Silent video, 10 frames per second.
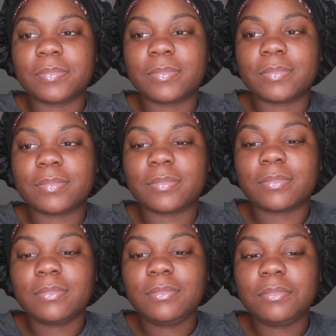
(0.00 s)

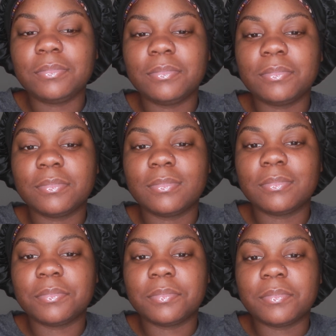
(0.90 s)

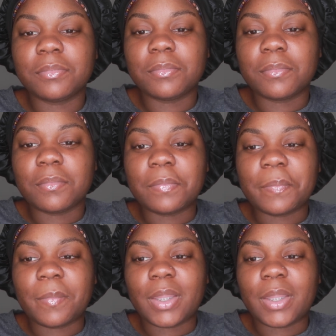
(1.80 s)
[no speech]